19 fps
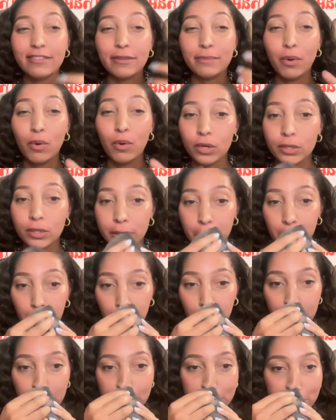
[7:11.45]
The pores are
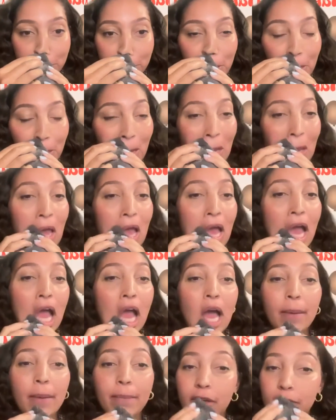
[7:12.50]
open, so
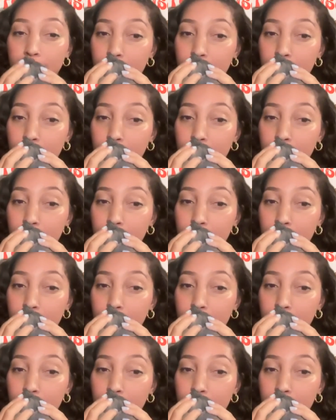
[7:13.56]
be